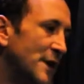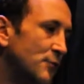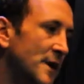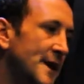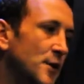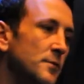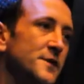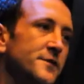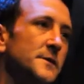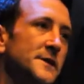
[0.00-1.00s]
it really comes
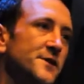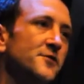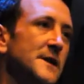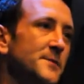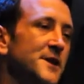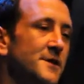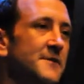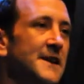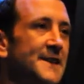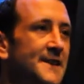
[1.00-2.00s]
through in the script. You can
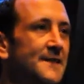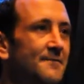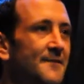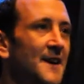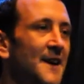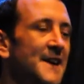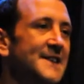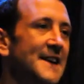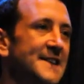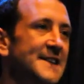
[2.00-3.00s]
really
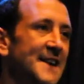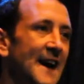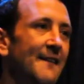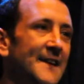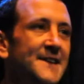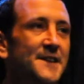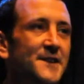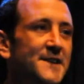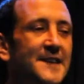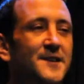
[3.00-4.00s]
sense his character.
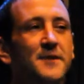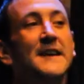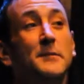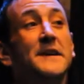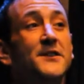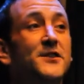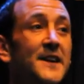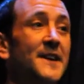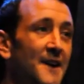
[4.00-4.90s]
It's really bitchy.